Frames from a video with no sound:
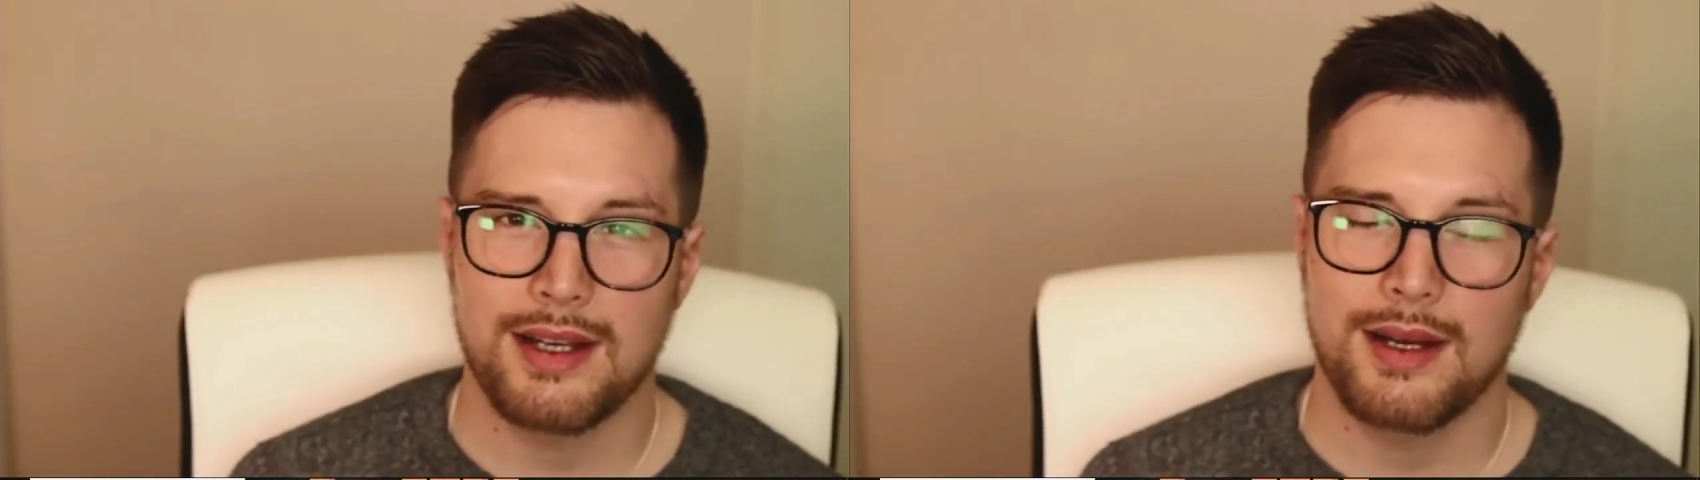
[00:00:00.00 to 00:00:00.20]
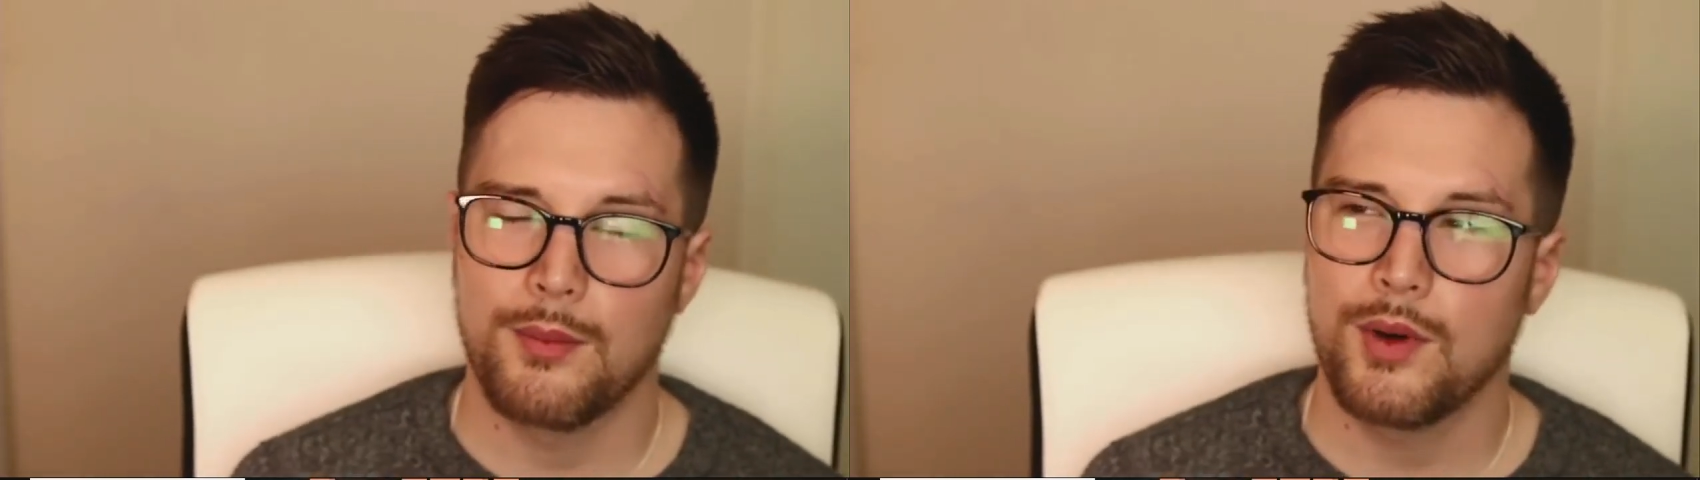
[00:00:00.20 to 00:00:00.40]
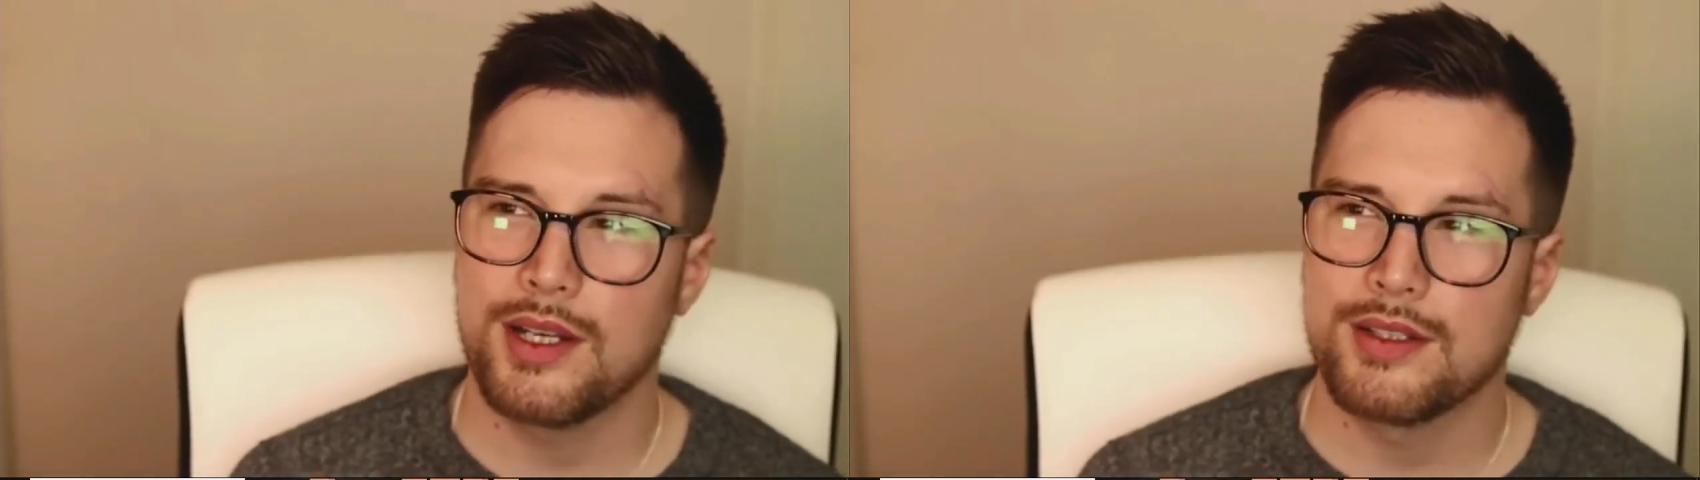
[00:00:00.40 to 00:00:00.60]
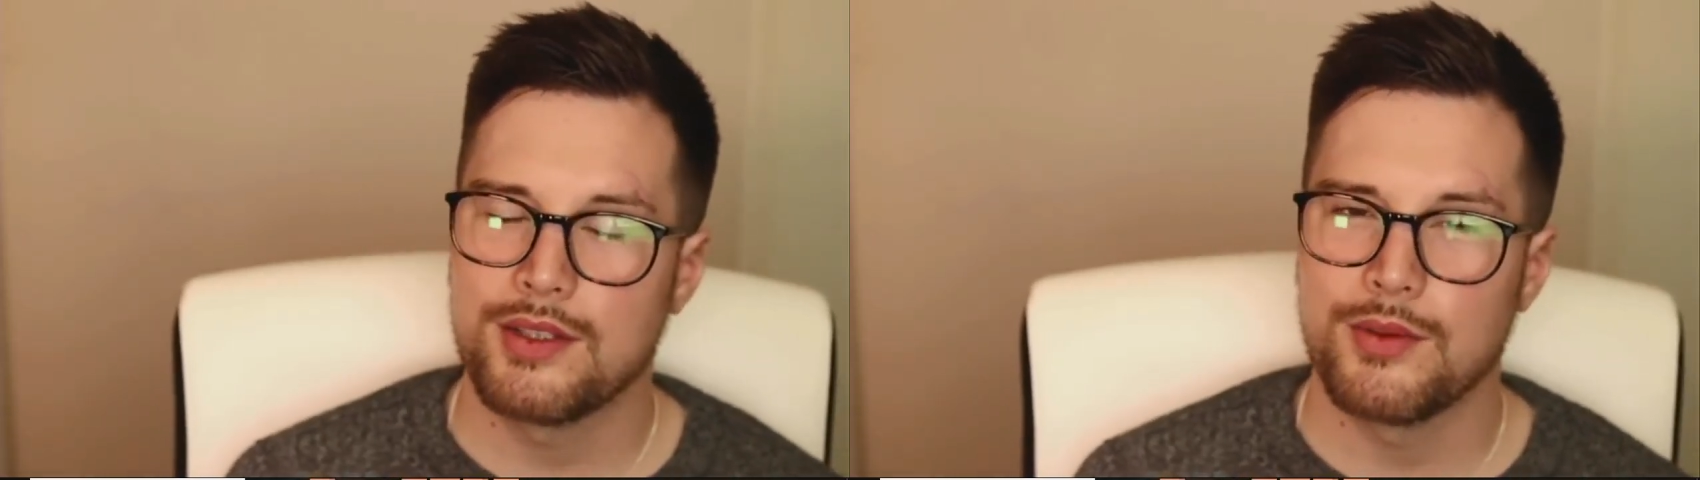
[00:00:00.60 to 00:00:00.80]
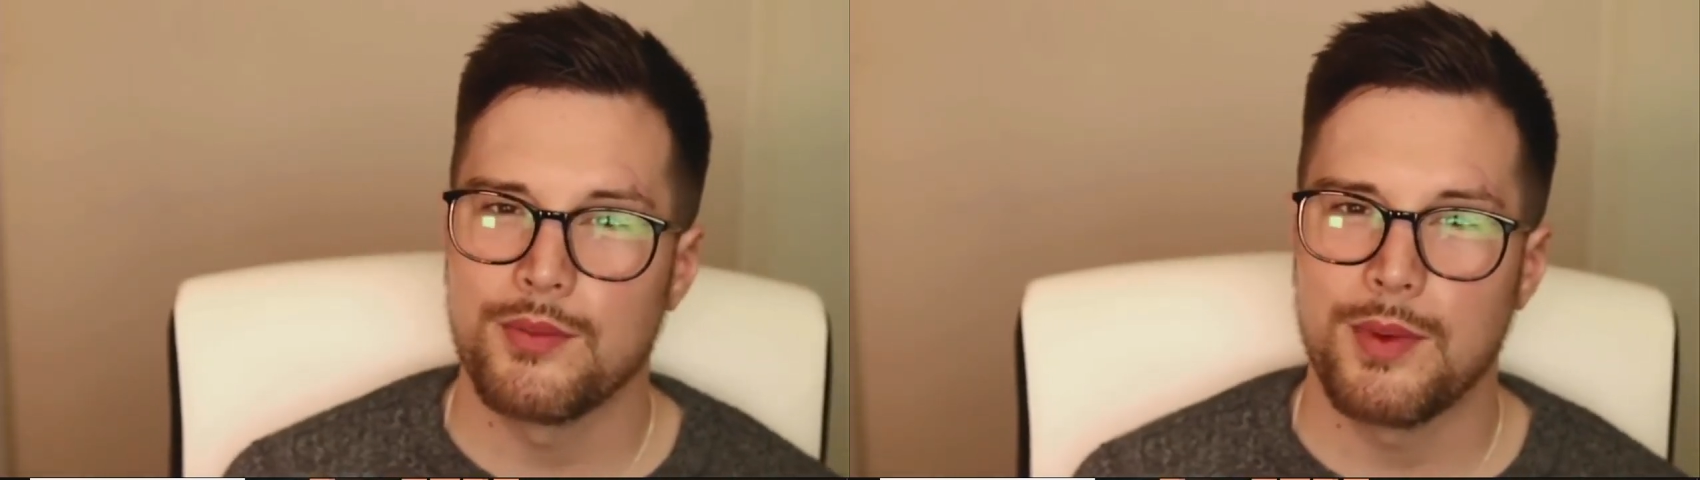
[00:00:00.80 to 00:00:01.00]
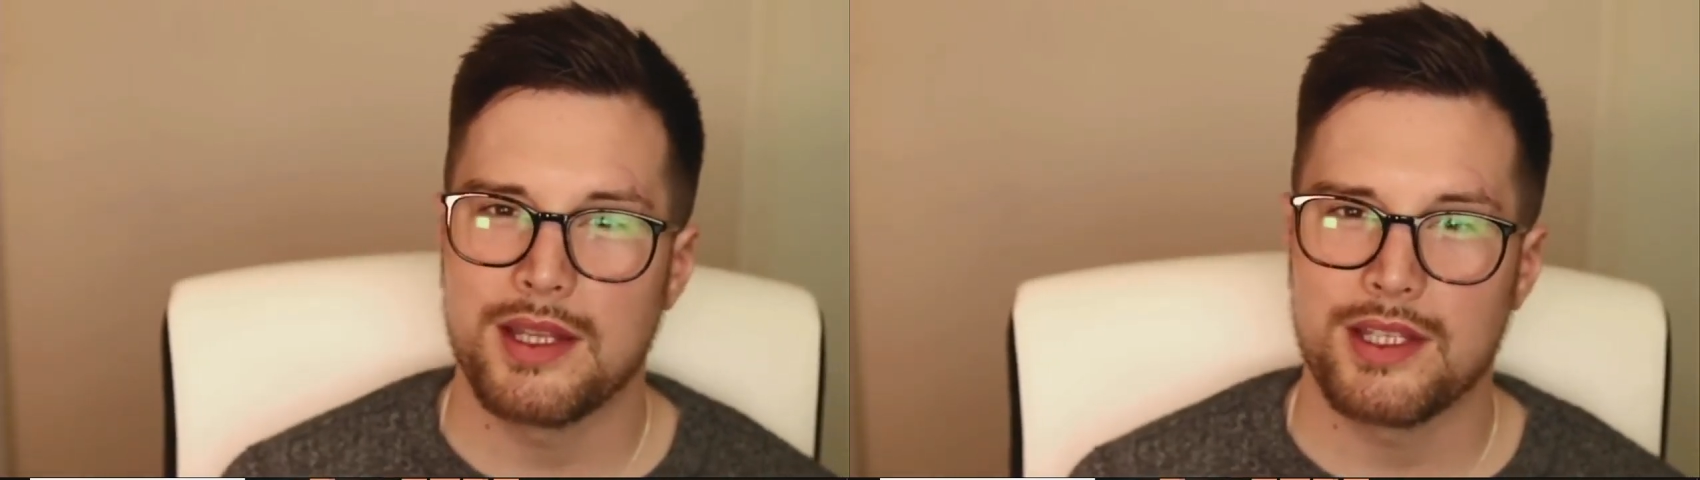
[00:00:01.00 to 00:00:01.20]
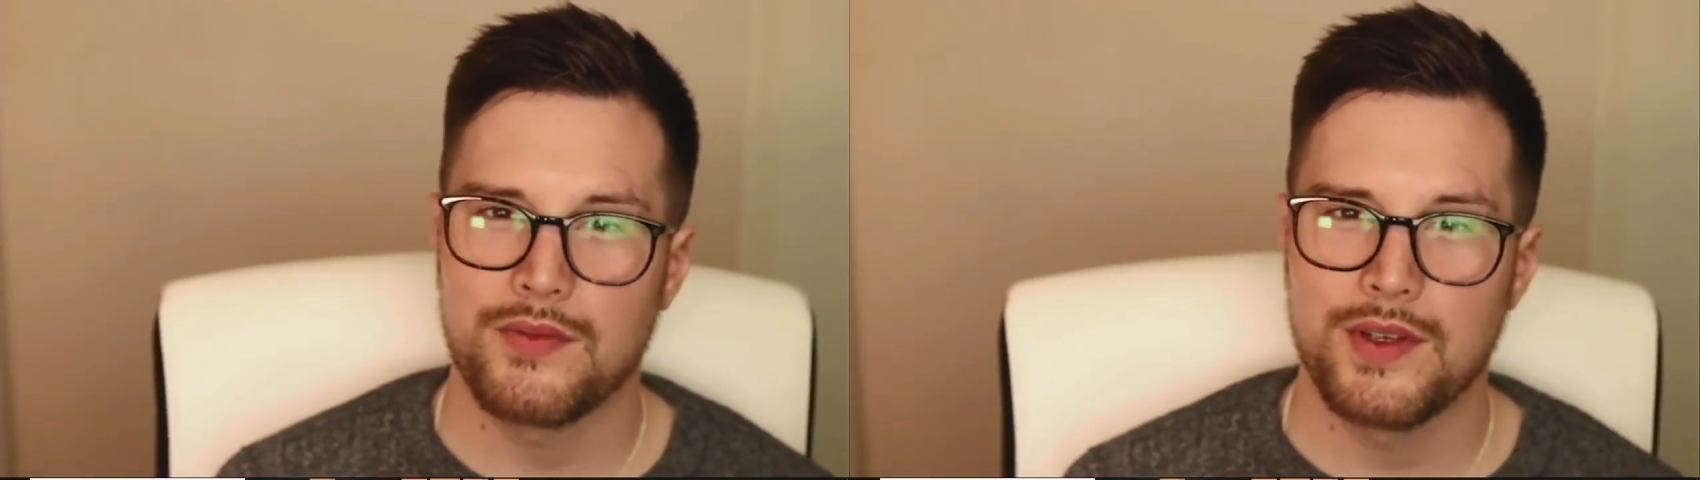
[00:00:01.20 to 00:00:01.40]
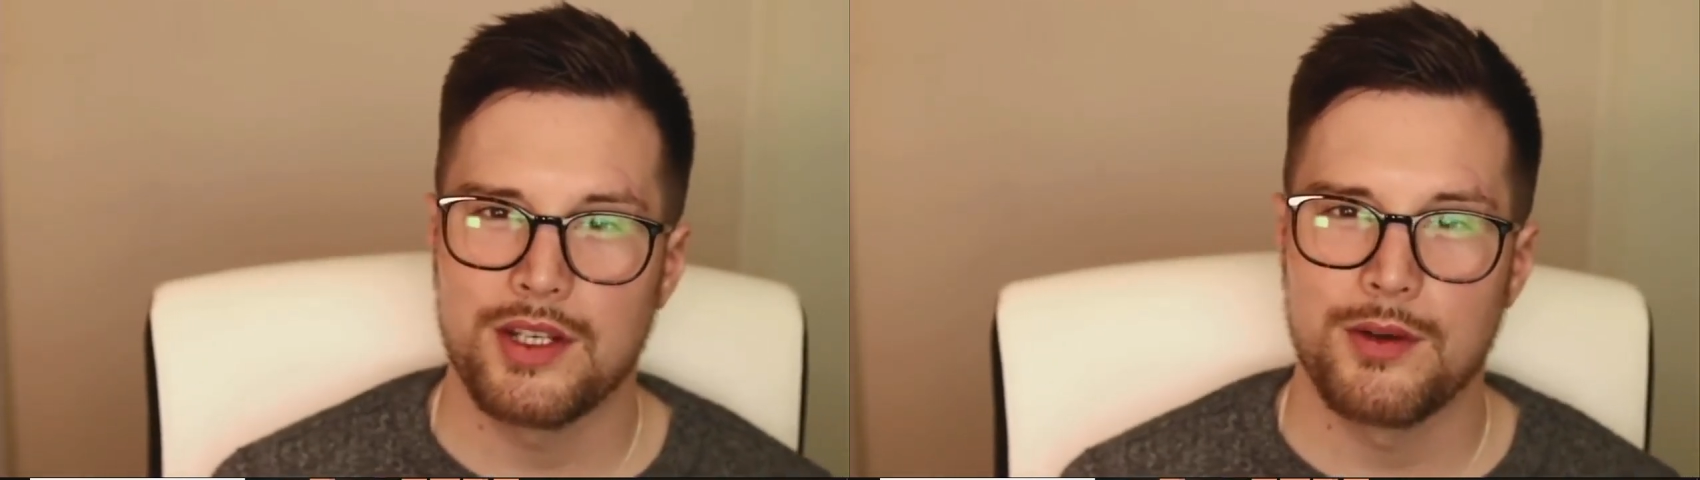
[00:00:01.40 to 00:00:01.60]
I'm wanting to make this
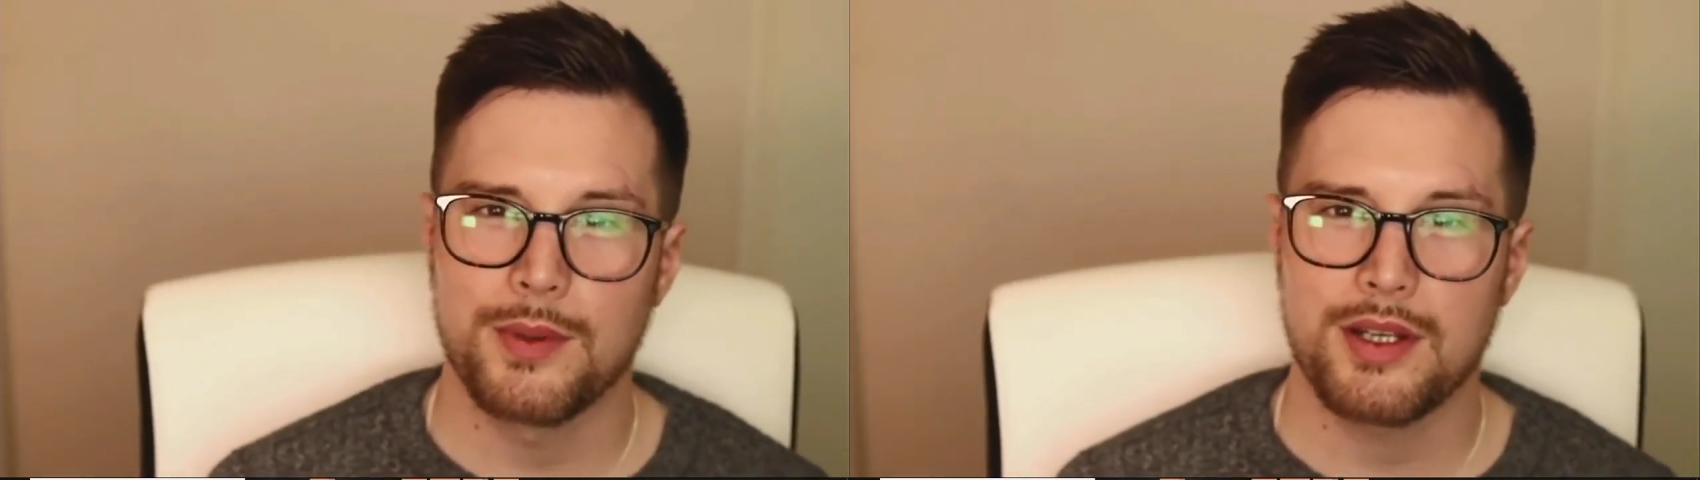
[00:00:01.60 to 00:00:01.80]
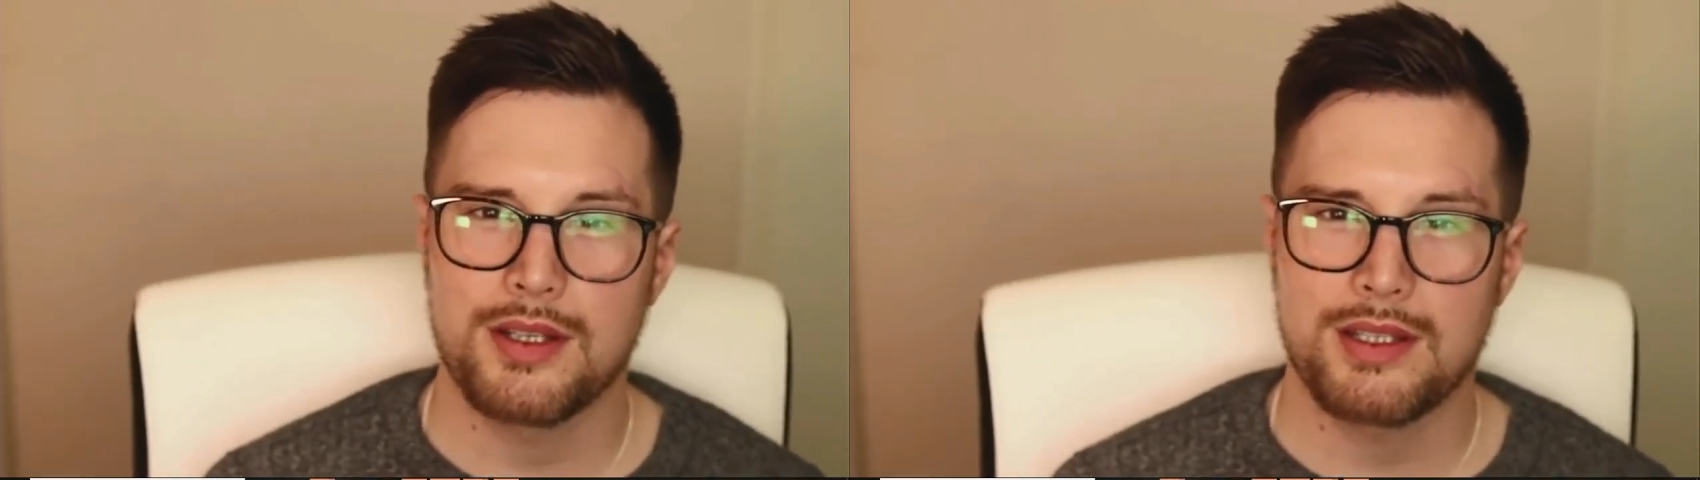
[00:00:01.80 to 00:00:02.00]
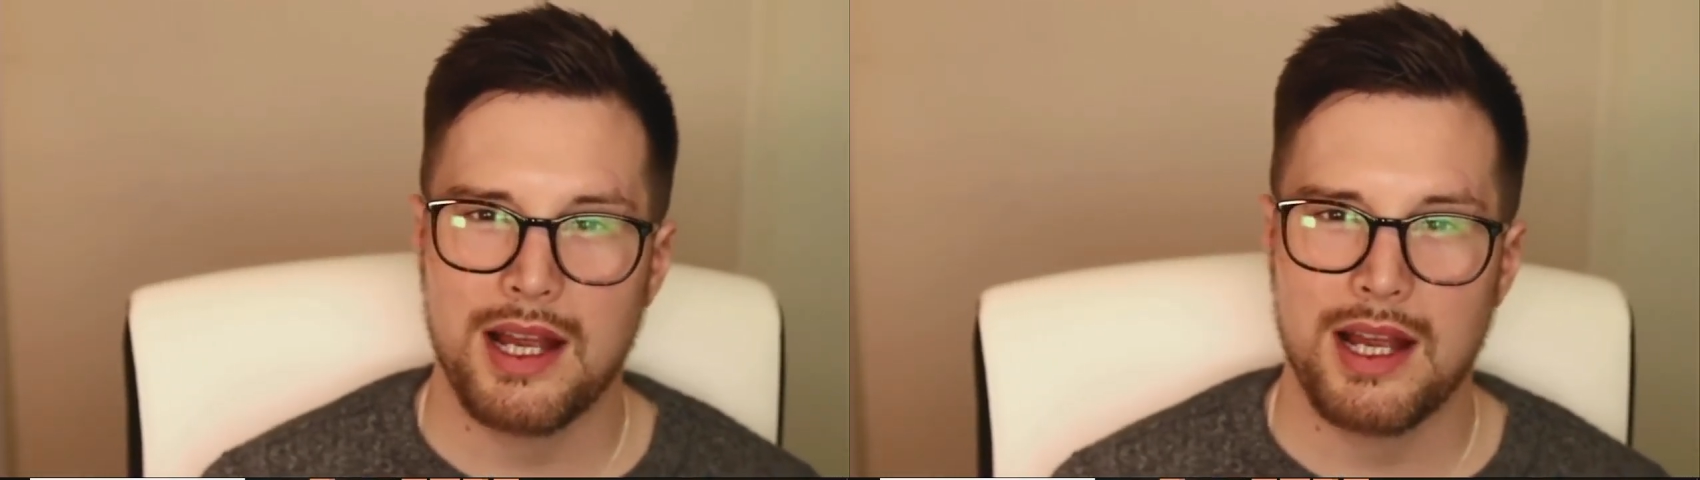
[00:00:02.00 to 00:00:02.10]
video because